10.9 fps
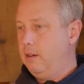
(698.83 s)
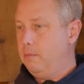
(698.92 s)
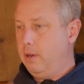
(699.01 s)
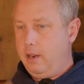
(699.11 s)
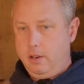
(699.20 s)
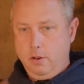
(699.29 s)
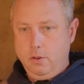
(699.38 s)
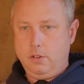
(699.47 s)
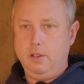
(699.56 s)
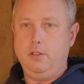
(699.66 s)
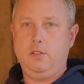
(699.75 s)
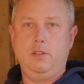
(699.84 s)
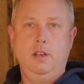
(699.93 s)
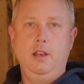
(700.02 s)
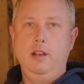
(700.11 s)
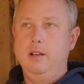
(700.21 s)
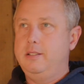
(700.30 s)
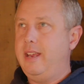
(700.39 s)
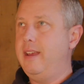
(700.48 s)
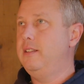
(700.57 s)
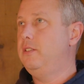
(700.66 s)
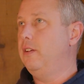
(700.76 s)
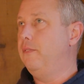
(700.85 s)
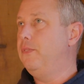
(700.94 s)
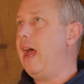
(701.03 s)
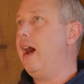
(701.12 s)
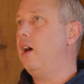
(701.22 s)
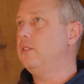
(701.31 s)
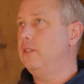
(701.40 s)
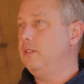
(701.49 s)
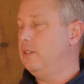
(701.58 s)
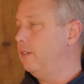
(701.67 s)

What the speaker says: but it uses tens of thousands